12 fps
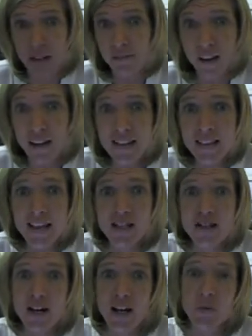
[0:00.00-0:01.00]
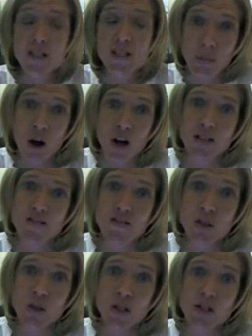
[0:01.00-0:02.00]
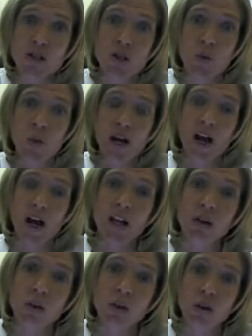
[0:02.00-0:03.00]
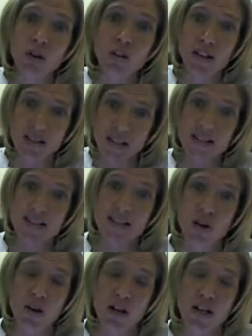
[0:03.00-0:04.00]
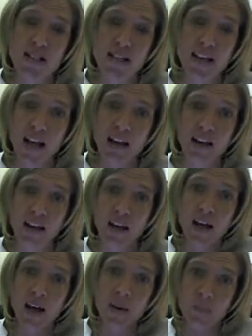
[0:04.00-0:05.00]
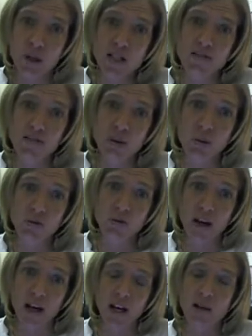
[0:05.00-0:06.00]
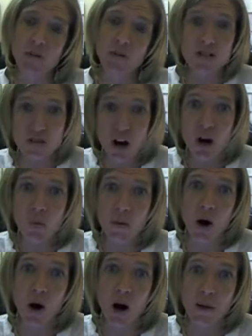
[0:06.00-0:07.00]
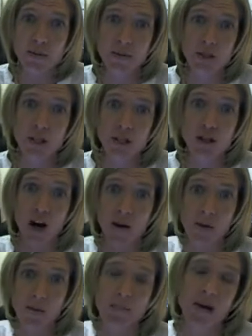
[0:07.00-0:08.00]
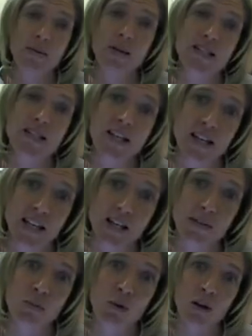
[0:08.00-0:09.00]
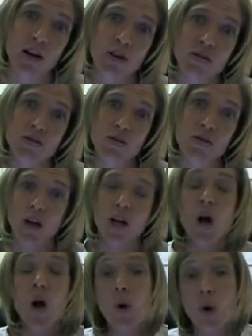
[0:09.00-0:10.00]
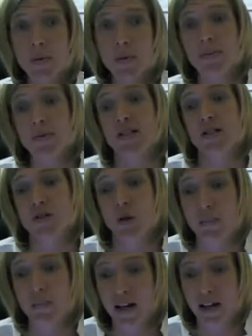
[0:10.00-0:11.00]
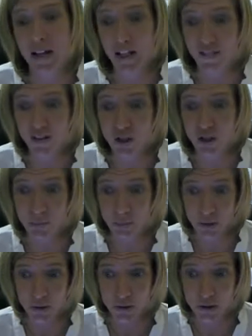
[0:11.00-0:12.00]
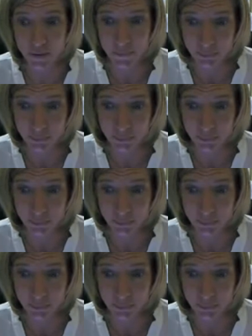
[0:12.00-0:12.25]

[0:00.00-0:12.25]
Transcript: the internet with some positive stories, so that when I Google things like sow crates in Canada, Mercy for Animals is not what pops up to the top, but maybe it's a Canadian Pork Council story, or maybe it's a story by an individual producer.